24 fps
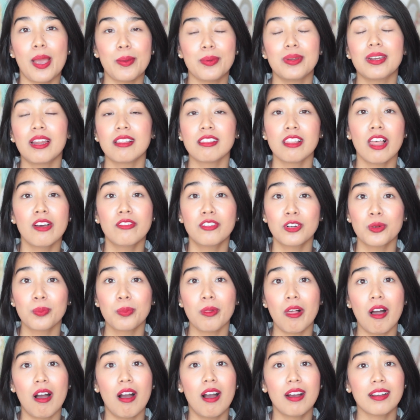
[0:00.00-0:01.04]
I mean, I love her
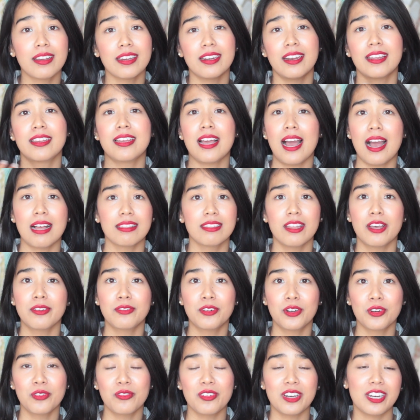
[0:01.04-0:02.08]
blog and I
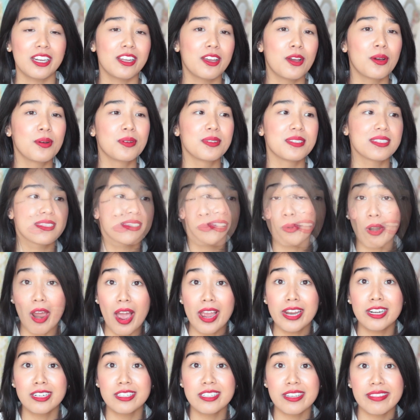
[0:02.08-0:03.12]
love her videos.
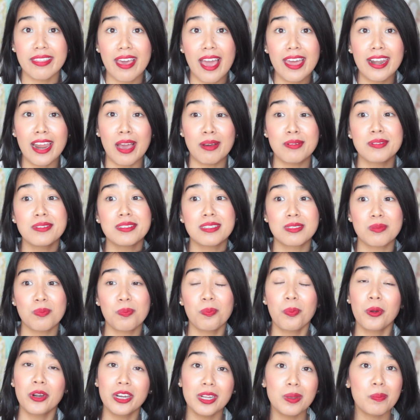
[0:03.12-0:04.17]
Prior to that, I was
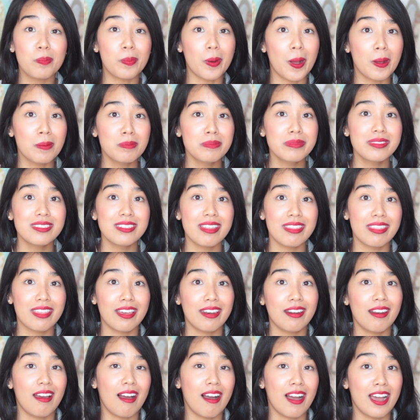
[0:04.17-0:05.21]
pretty bummed
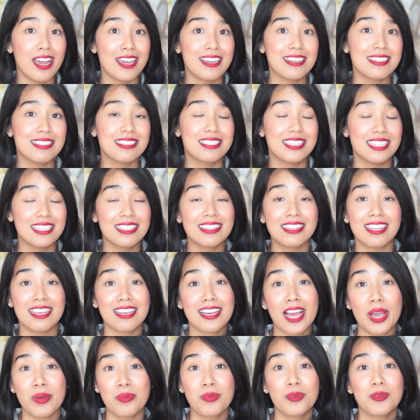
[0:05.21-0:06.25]
that I didn't
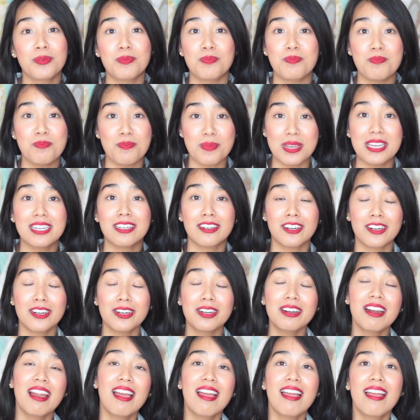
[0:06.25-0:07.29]
think I would meet
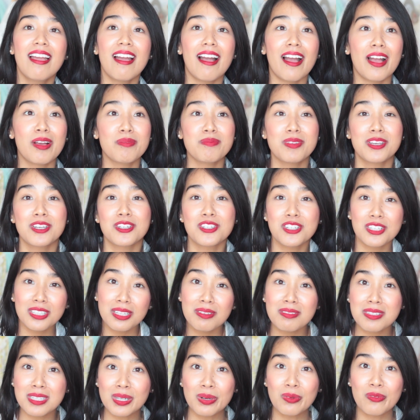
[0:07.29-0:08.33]
her um, because she
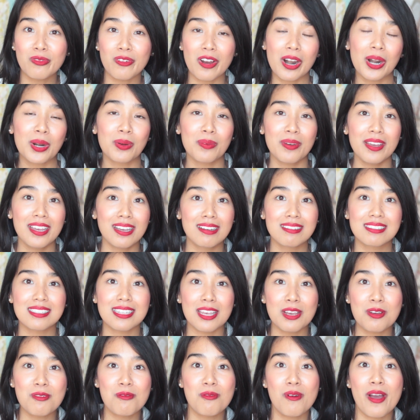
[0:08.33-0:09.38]
lives so far away. I was
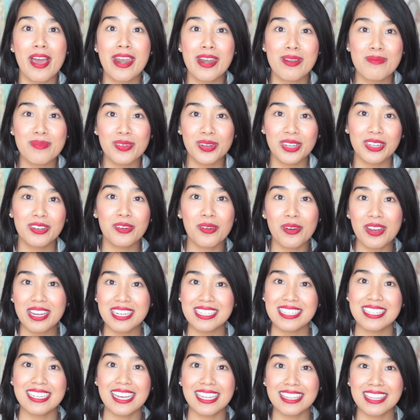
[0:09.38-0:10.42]
like, when am I
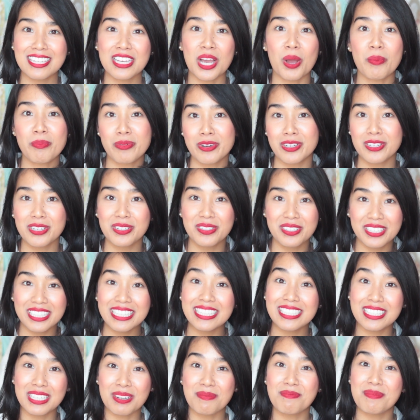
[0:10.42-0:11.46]
going to get the
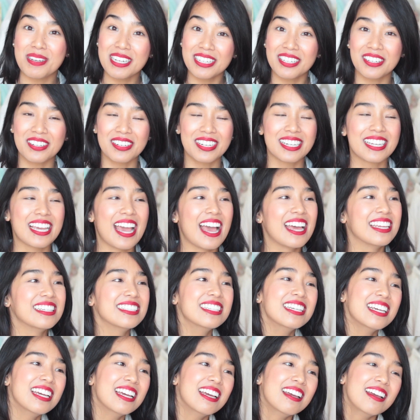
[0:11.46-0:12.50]
opportunity to meet her
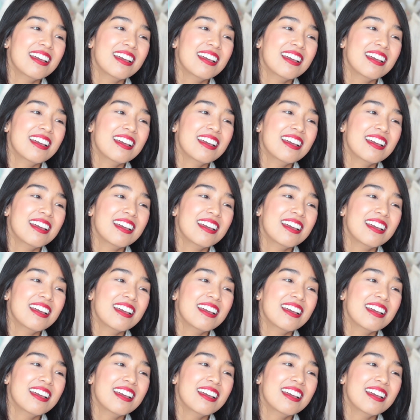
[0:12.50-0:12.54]
again?